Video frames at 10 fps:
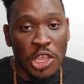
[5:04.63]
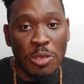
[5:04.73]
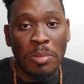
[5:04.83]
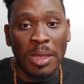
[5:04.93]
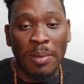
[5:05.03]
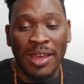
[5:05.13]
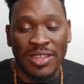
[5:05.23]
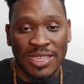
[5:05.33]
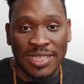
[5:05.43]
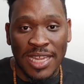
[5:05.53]
you may buy
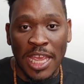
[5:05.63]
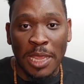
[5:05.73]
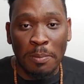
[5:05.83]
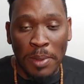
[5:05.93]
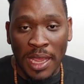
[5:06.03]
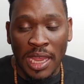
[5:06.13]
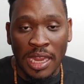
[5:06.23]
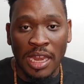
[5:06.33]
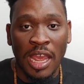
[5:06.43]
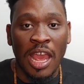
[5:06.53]
the same
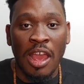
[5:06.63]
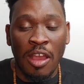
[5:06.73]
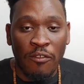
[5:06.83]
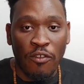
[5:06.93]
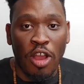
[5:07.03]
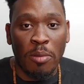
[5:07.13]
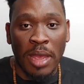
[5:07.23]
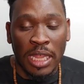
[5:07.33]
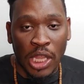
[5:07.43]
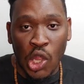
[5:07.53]
paint from
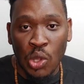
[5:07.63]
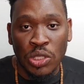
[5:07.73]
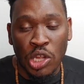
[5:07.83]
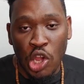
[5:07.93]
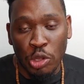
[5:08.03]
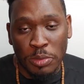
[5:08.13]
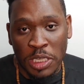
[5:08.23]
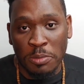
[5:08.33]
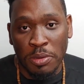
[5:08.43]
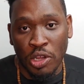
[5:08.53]
a Lowe's or Home
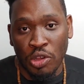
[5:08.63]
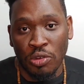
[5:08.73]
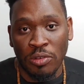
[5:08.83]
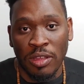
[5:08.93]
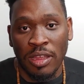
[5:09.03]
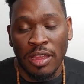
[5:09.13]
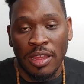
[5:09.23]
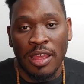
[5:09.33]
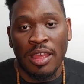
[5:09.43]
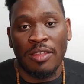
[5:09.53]
Depot
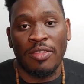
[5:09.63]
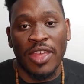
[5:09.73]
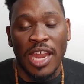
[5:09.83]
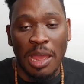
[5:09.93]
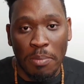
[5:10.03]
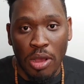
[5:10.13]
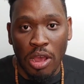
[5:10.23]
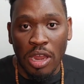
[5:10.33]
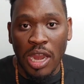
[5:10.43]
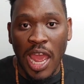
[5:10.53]
that I bought.